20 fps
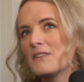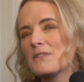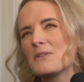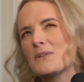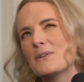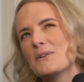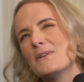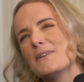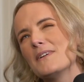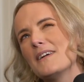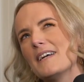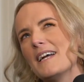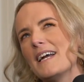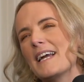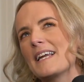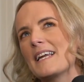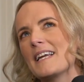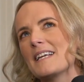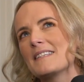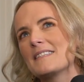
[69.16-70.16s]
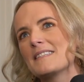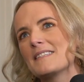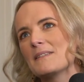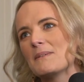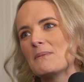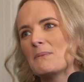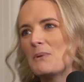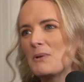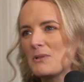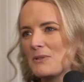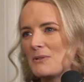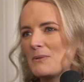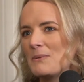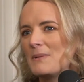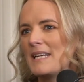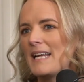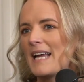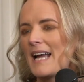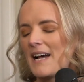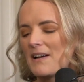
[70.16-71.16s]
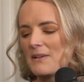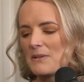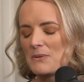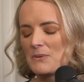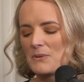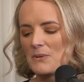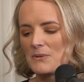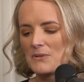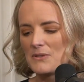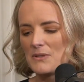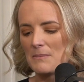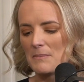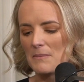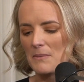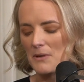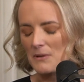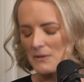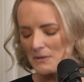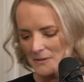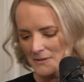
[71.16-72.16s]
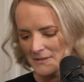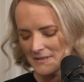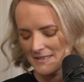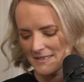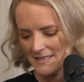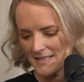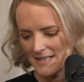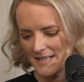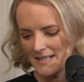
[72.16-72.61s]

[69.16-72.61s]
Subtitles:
So I guess what do we outsource the most?